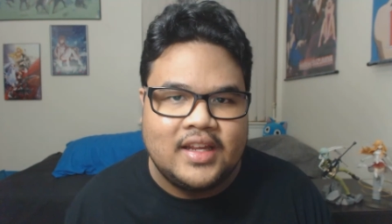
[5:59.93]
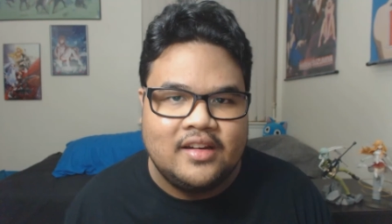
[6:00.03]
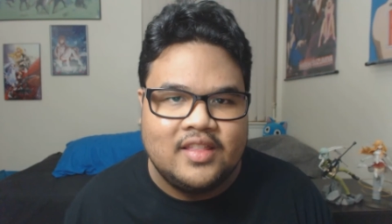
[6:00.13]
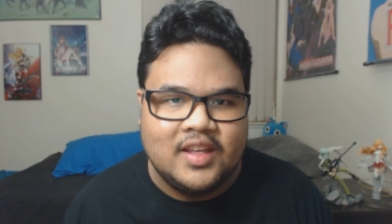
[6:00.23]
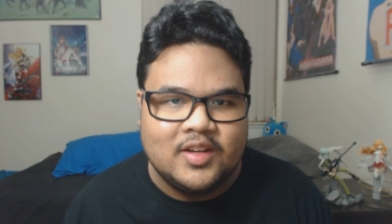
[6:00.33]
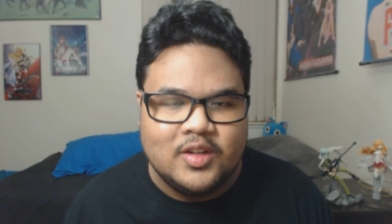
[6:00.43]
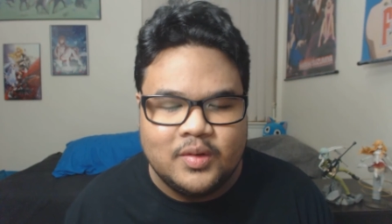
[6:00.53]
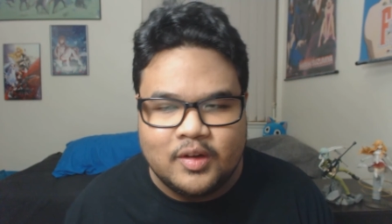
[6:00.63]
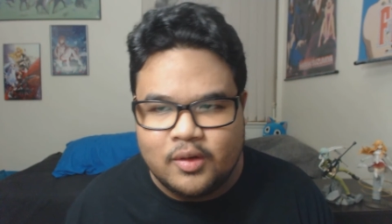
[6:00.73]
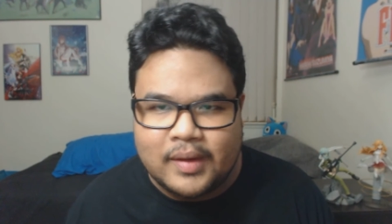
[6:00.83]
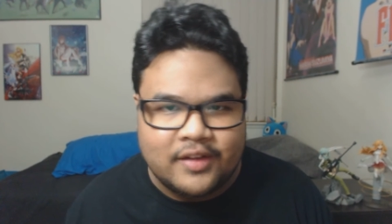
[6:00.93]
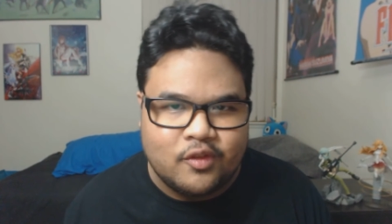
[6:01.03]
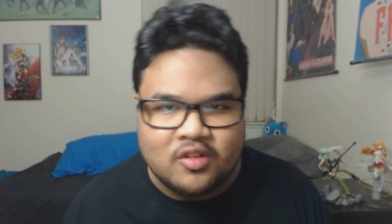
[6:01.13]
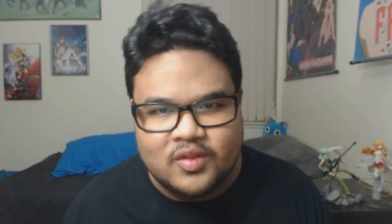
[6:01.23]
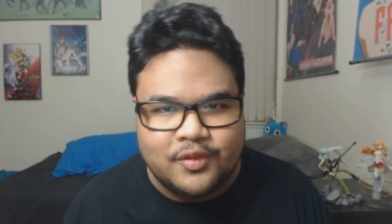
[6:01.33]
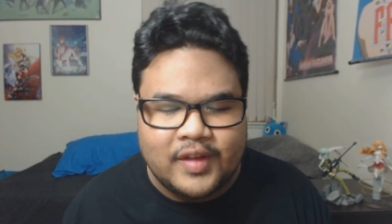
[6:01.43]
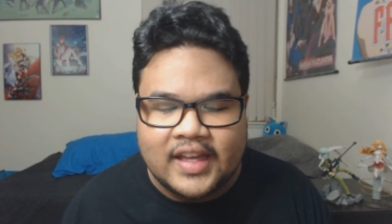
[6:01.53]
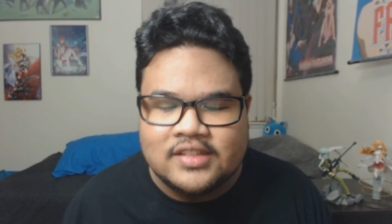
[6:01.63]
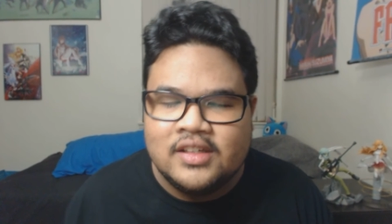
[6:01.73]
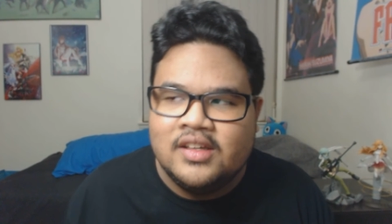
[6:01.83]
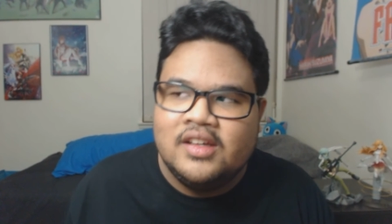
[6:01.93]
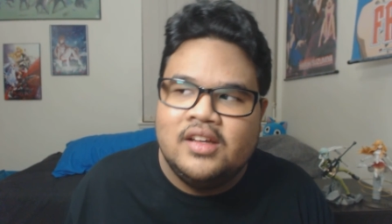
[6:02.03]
kind of thing, doing going back and forth real fast.